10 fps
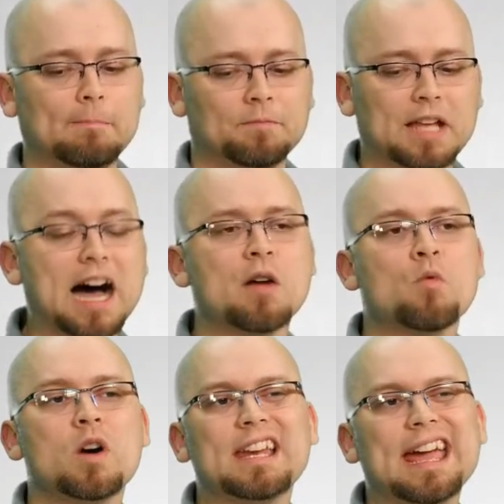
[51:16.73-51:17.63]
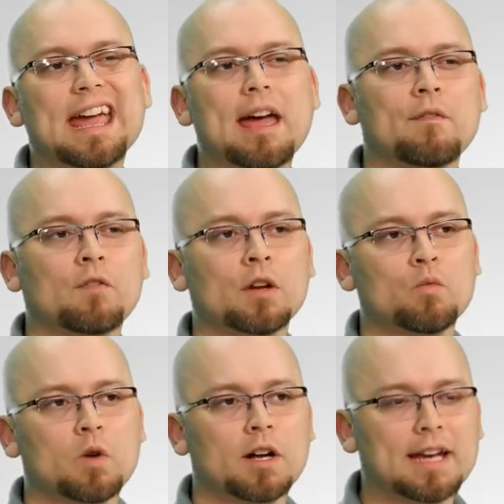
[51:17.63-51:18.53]
I want
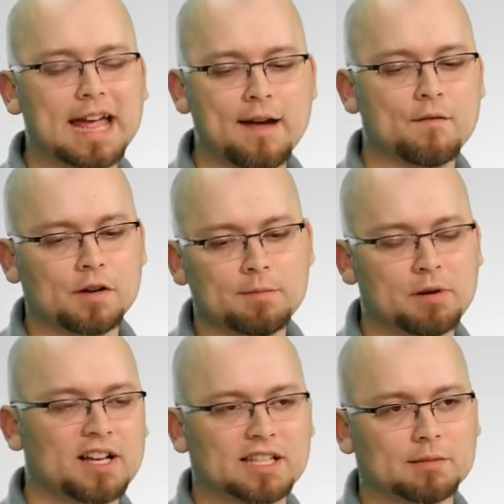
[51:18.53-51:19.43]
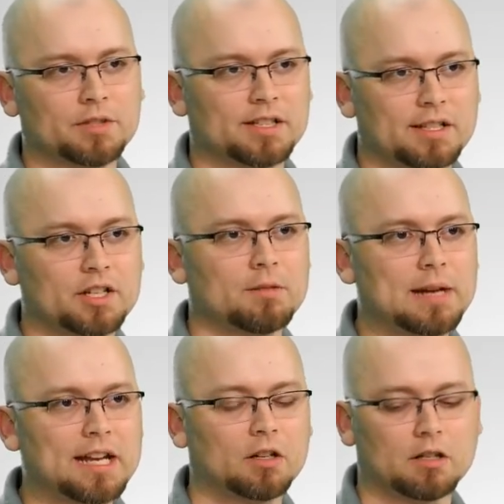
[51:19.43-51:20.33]
everyone, every possible decision
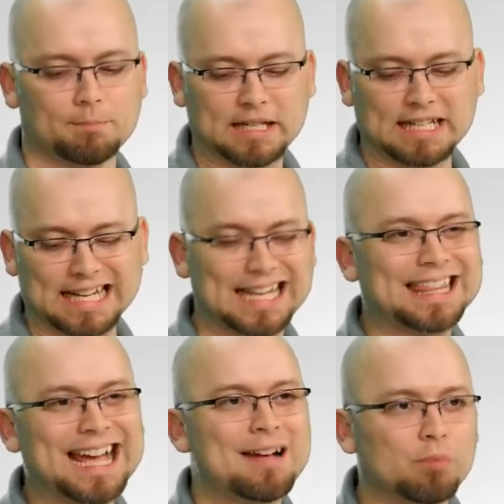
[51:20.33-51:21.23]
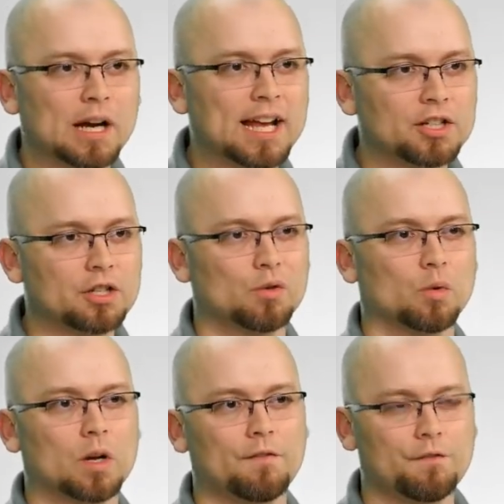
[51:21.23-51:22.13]
maker to be in that branch
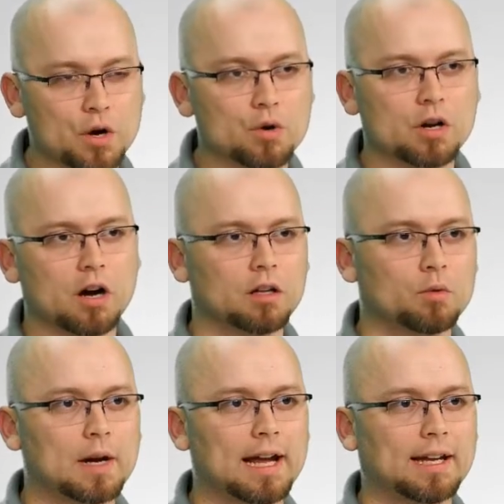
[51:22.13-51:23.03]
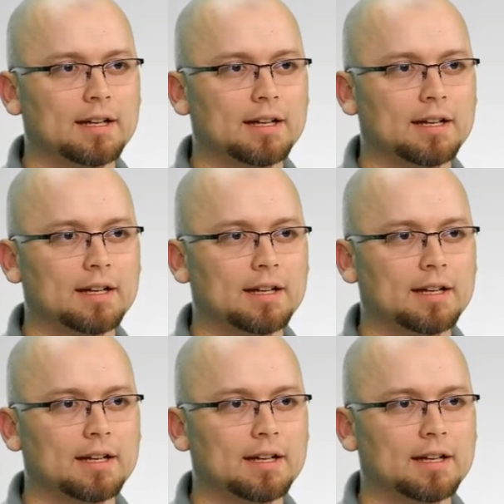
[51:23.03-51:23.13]
or a phone call away.